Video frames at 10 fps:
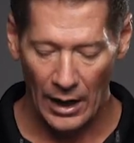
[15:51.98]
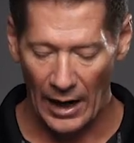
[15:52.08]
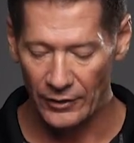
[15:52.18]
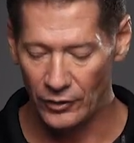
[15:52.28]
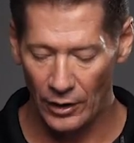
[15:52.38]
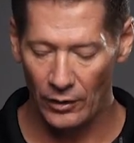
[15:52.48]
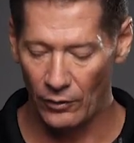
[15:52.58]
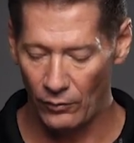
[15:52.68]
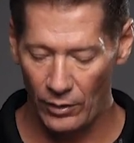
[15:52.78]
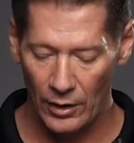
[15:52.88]
I
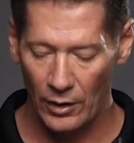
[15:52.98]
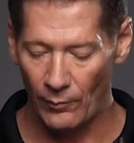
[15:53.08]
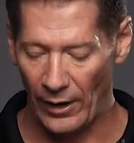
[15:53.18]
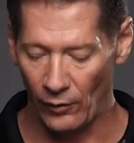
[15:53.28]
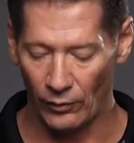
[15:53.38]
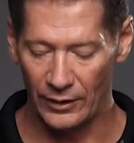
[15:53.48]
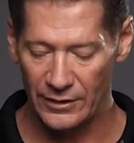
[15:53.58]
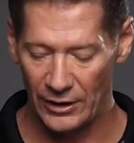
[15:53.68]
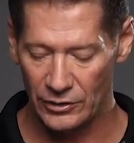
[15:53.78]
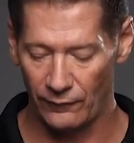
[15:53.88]
know my
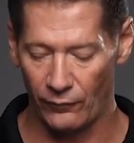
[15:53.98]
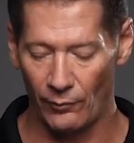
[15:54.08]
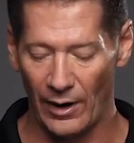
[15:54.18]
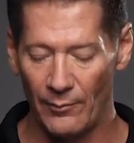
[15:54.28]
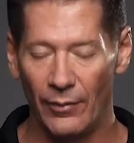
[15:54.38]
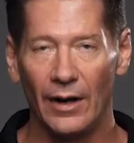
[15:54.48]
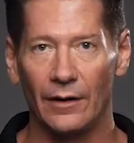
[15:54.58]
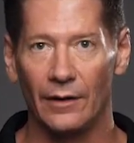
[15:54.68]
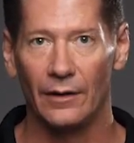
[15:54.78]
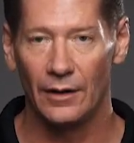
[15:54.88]
orientation for my
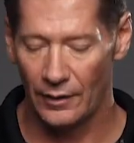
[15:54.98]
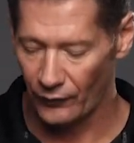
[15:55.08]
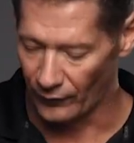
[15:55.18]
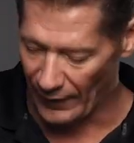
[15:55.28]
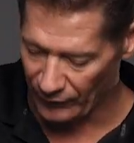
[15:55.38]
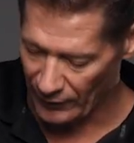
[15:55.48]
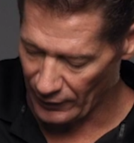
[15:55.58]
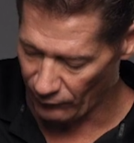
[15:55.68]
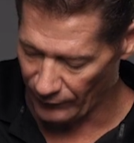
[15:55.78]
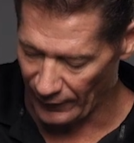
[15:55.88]
button. So that's kind
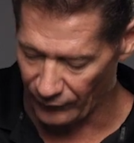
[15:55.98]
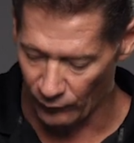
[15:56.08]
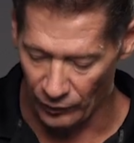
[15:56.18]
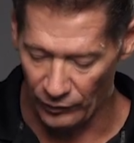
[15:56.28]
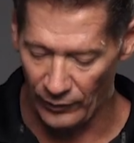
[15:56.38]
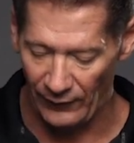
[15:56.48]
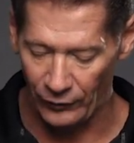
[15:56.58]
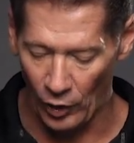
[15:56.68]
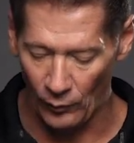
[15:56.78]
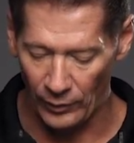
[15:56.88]
of what that's for. You don't have
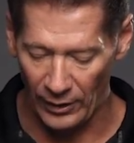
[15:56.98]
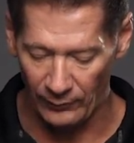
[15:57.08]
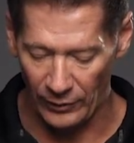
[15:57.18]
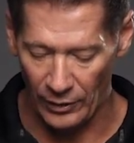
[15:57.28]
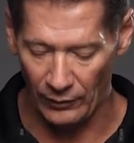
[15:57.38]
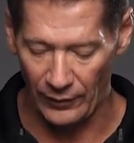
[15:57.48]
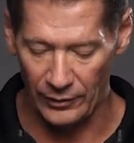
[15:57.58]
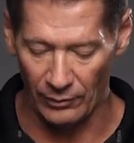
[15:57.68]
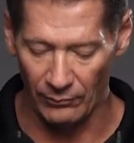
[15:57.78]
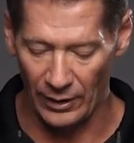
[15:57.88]
to open it up and know that
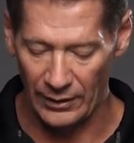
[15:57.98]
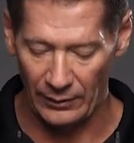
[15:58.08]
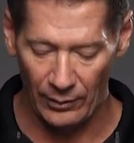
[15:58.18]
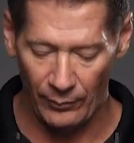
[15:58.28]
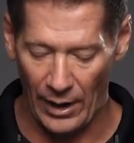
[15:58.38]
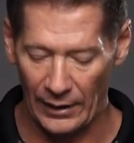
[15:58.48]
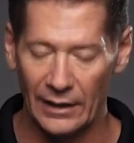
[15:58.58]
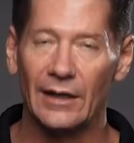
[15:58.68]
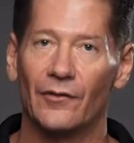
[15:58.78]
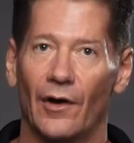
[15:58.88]
your money
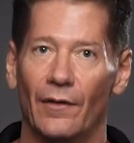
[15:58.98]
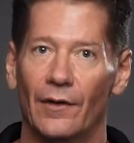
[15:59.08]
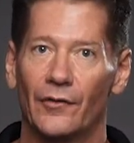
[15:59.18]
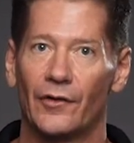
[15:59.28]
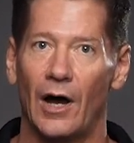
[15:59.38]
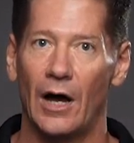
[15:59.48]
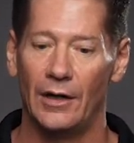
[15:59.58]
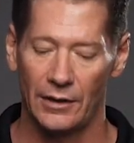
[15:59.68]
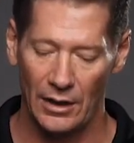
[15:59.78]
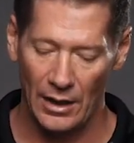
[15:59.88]
pocket is on this
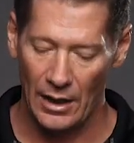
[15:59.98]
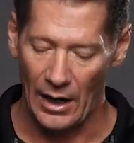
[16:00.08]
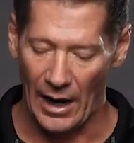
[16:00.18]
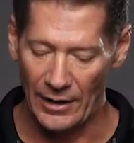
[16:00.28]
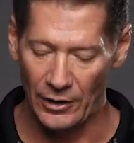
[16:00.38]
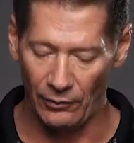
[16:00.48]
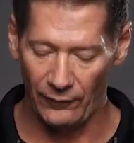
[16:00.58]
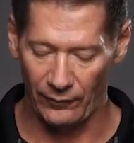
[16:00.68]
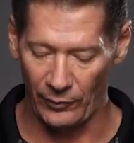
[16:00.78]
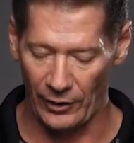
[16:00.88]
side. I know it from